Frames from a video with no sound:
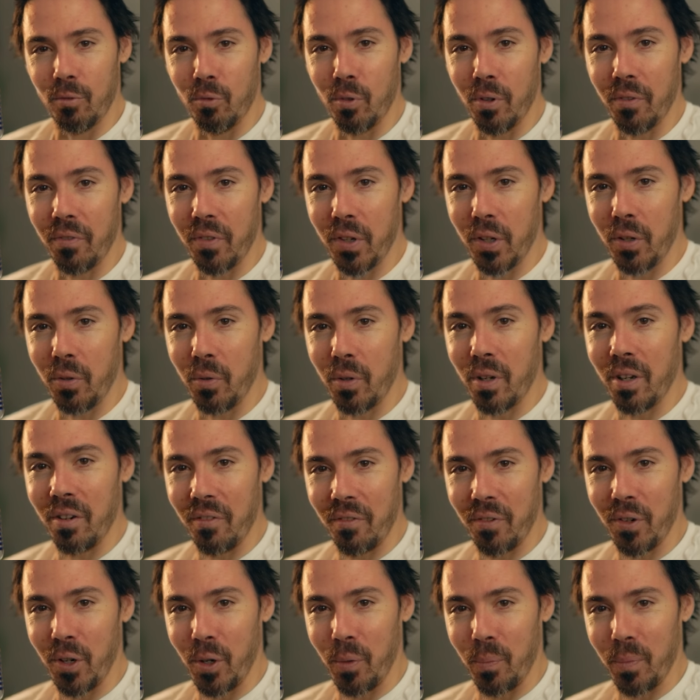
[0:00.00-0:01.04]
Review
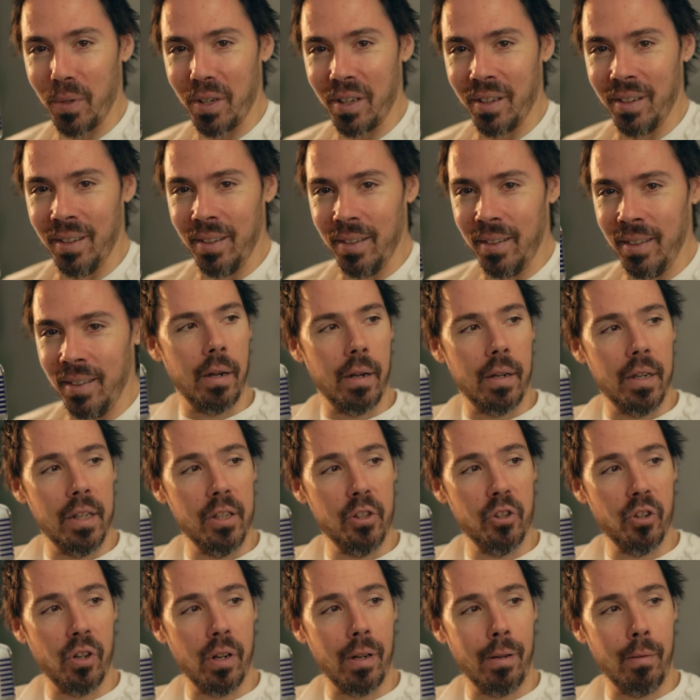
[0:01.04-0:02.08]
confirmed. I
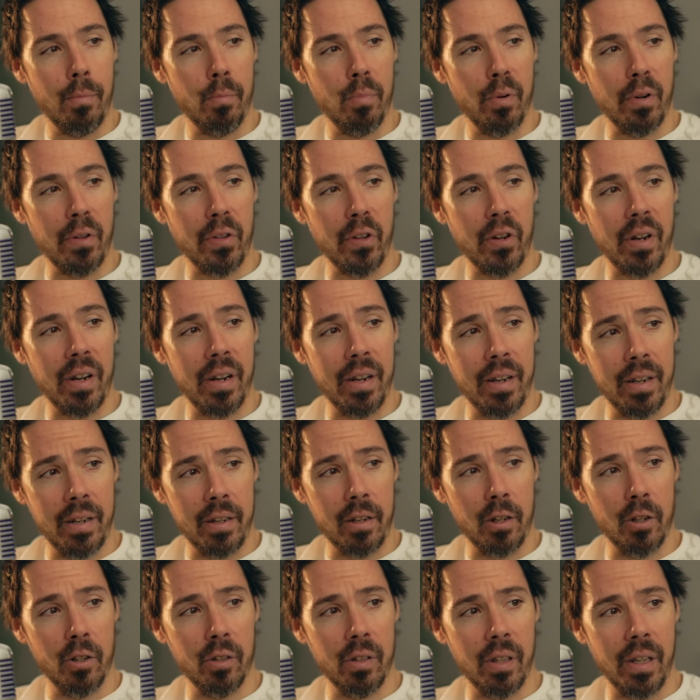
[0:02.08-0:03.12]
need your help, brother. I
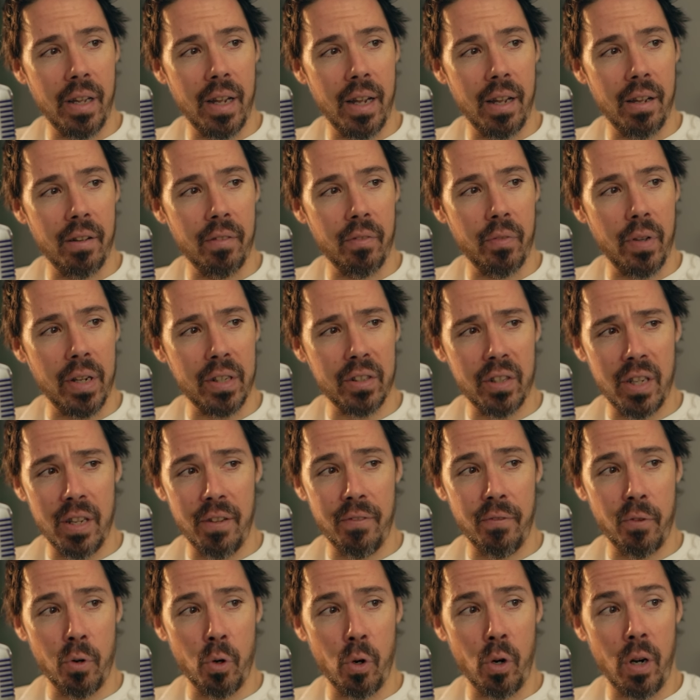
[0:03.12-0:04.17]
currently have
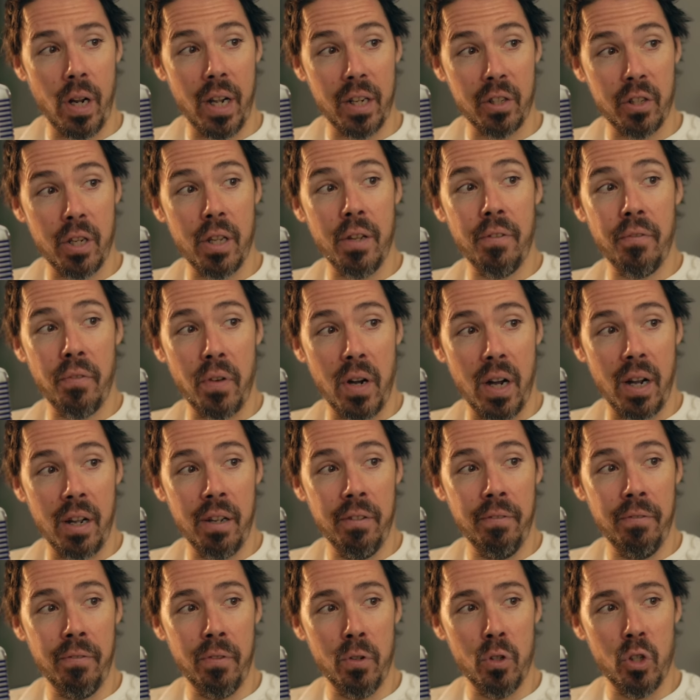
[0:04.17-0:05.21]
XT4,
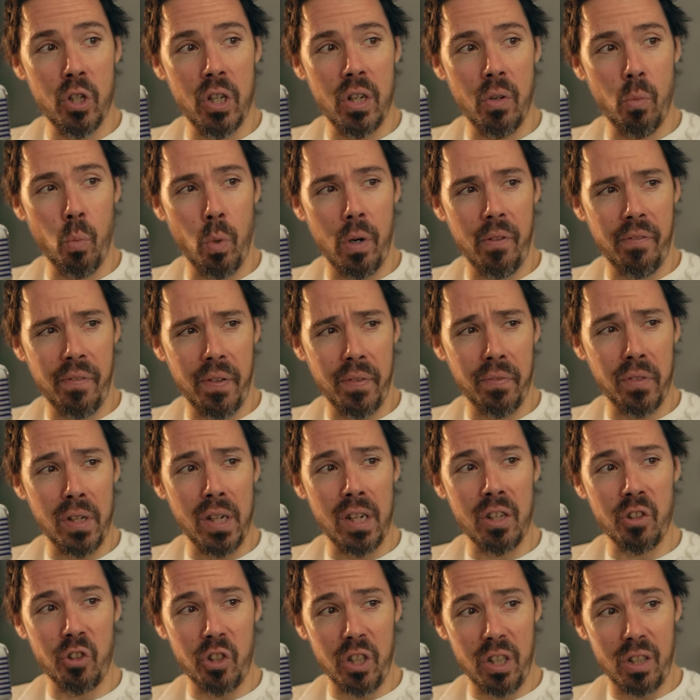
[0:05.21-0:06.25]
XT5, Fuji
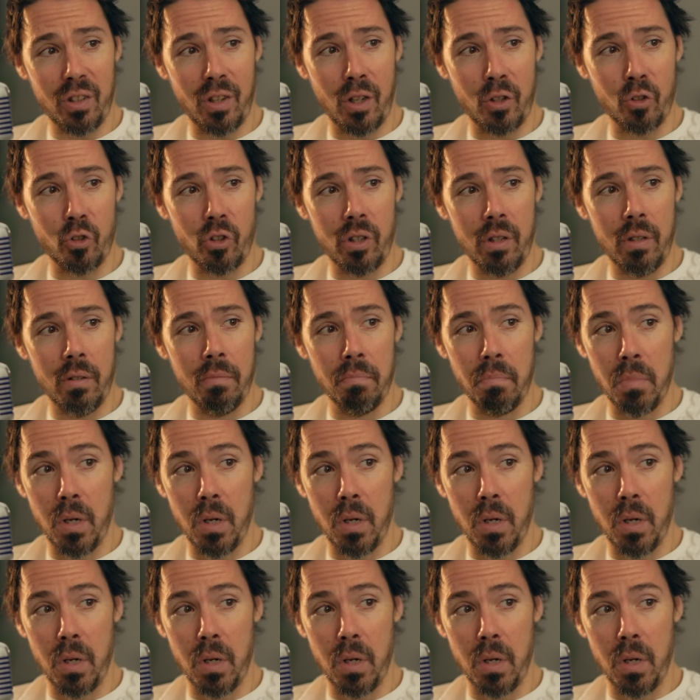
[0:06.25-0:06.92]
150 to 600,